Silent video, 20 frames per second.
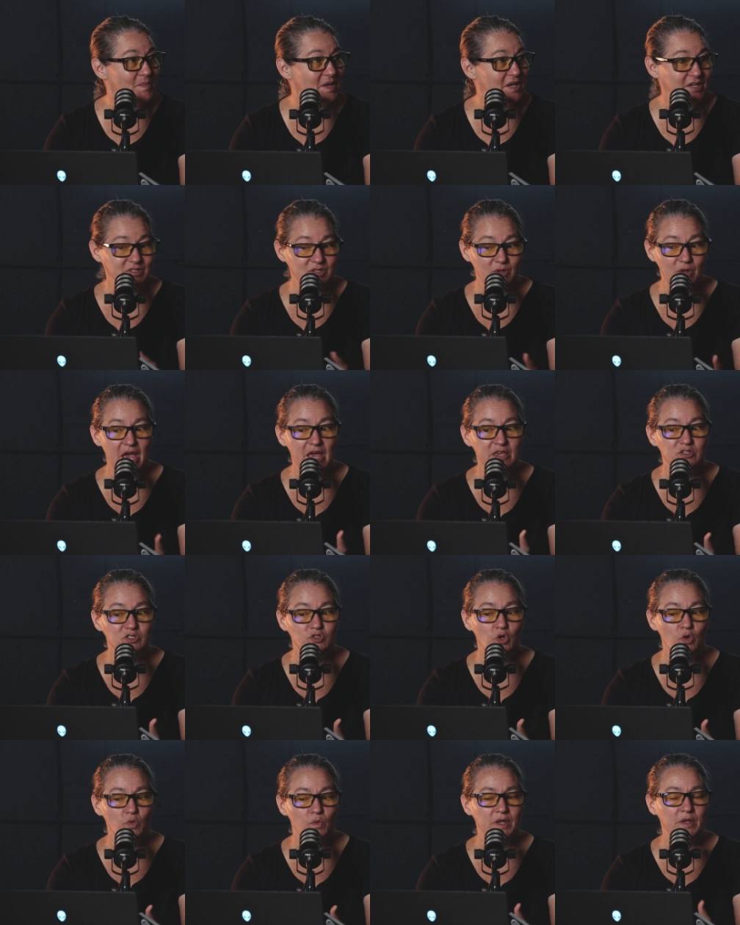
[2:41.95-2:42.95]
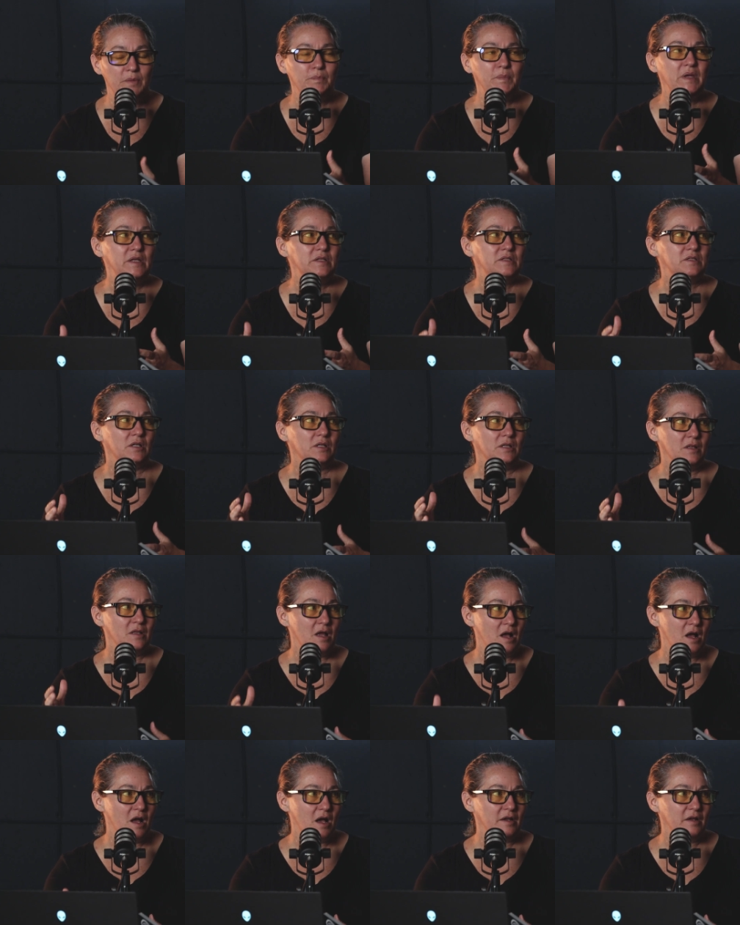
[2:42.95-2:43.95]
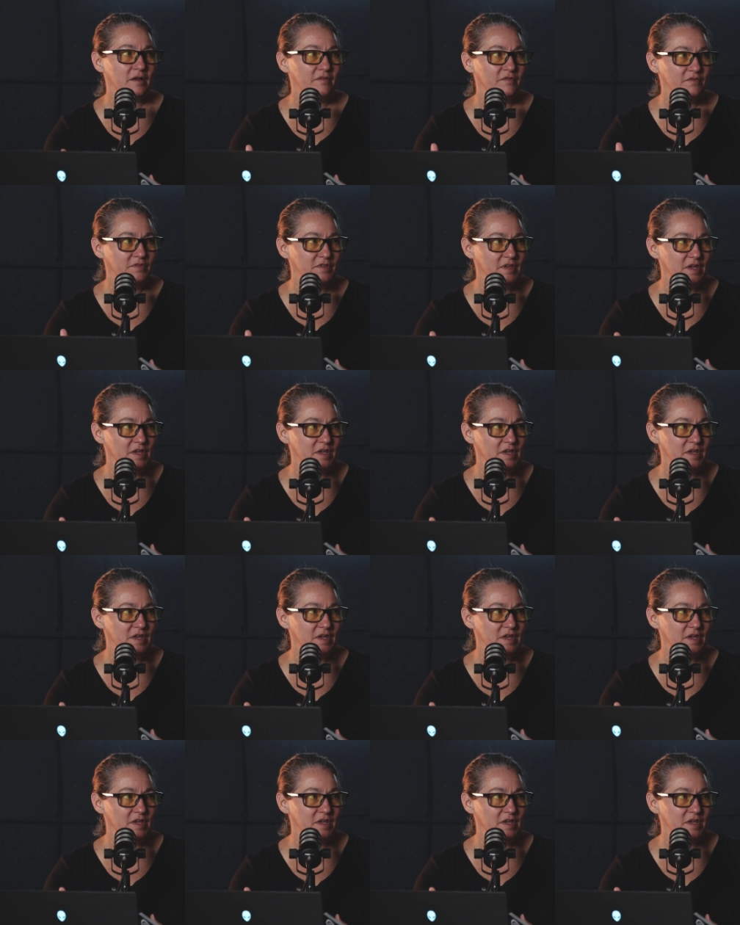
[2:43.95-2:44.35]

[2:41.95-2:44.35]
because it means a lot of